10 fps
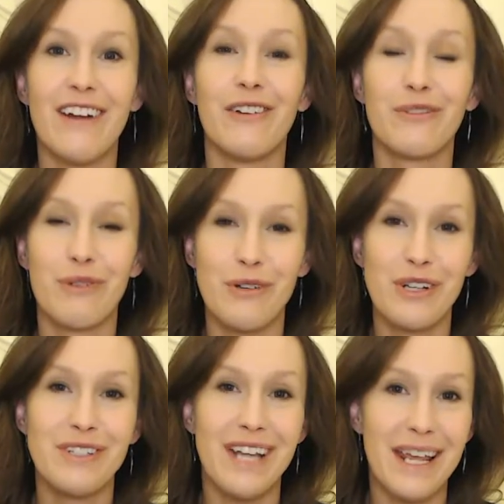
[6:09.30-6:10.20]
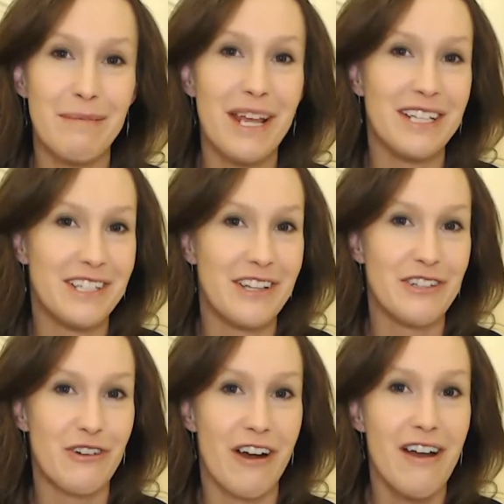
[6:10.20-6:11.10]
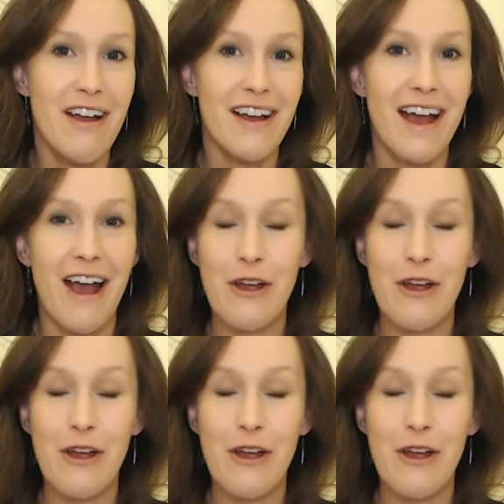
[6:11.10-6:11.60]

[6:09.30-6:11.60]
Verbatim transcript: I'll throw your name into the draw. I